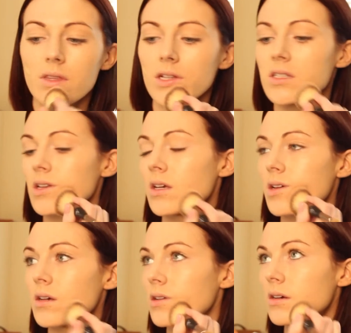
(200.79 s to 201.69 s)
It's like
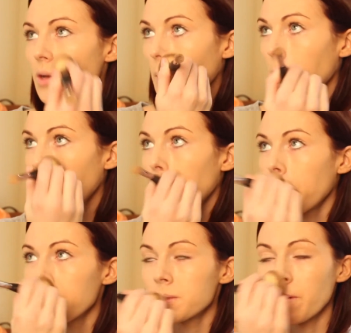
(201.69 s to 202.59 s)

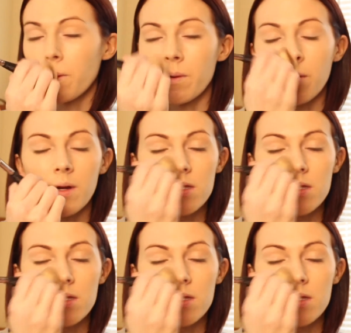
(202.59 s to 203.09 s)
so annoying when